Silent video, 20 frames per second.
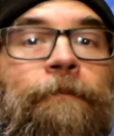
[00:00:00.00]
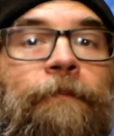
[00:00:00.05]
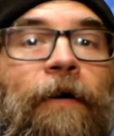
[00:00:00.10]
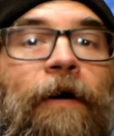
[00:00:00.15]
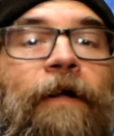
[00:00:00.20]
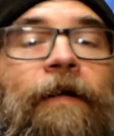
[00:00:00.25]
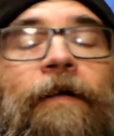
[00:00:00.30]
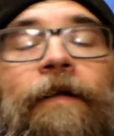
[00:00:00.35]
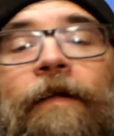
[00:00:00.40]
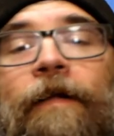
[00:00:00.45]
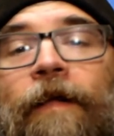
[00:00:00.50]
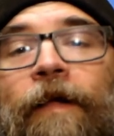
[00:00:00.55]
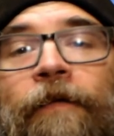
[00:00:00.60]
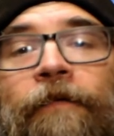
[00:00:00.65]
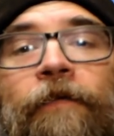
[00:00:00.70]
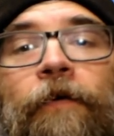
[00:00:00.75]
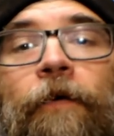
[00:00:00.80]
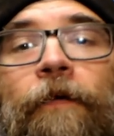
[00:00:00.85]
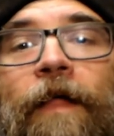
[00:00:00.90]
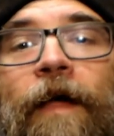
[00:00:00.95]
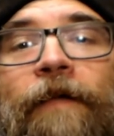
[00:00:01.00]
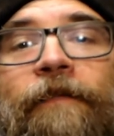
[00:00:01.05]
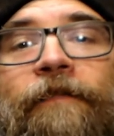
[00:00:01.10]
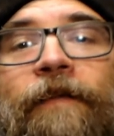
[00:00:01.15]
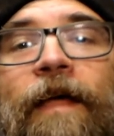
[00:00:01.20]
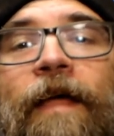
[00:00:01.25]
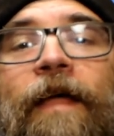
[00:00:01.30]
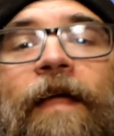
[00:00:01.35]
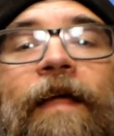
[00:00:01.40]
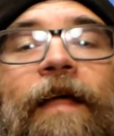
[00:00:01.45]
but until that
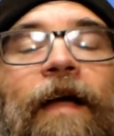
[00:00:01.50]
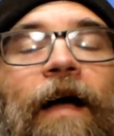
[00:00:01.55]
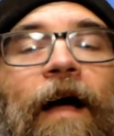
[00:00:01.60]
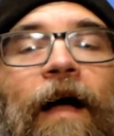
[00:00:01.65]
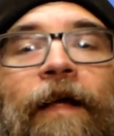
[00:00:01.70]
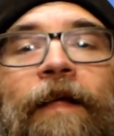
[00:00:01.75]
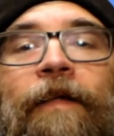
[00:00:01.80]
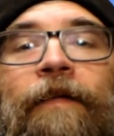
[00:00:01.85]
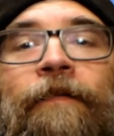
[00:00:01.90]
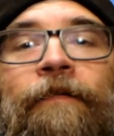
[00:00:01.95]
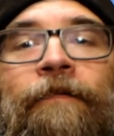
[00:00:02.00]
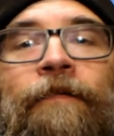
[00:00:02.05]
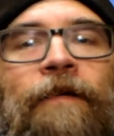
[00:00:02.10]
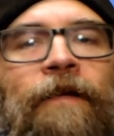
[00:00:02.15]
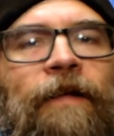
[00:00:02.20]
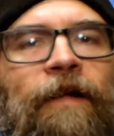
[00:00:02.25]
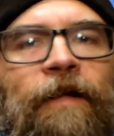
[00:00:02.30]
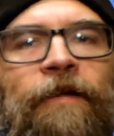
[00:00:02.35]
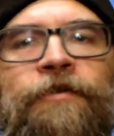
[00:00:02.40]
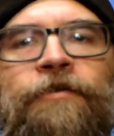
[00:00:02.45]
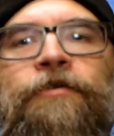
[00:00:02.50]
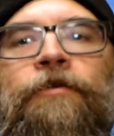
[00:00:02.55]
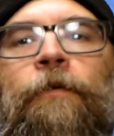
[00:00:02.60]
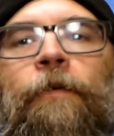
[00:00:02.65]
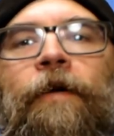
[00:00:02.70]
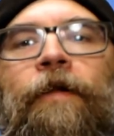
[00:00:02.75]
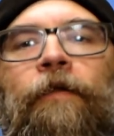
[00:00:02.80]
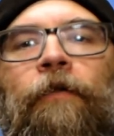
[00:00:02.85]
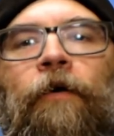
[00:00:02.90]
day, I can enjoy